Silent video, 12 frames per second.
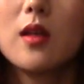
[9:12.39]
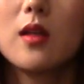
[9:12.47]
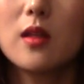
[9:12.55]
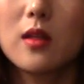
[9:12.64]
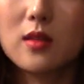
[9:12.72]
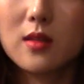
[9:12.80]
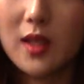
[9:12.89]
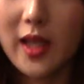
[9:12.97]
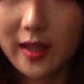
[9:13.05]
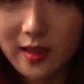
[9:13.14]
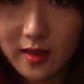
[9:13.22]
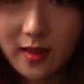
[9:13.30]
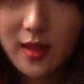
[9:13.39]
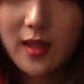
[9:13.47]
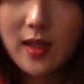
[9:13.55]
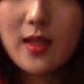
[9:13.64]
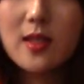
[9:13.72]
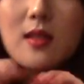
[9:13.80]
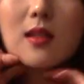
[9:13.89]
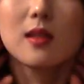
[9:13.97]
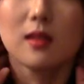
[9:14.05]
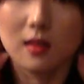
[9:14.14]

Looks like this.